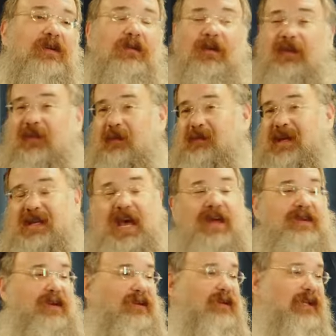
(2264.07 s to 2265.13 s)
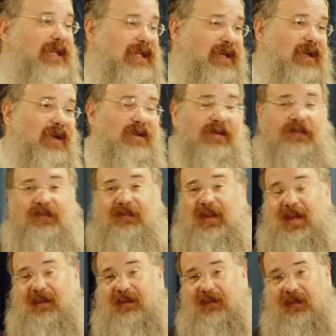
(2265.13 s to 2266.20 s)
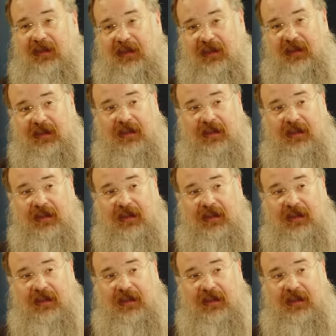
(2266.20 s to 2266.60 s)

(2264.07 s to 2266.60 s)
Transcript: What does it mean, an aliyah, an ascent?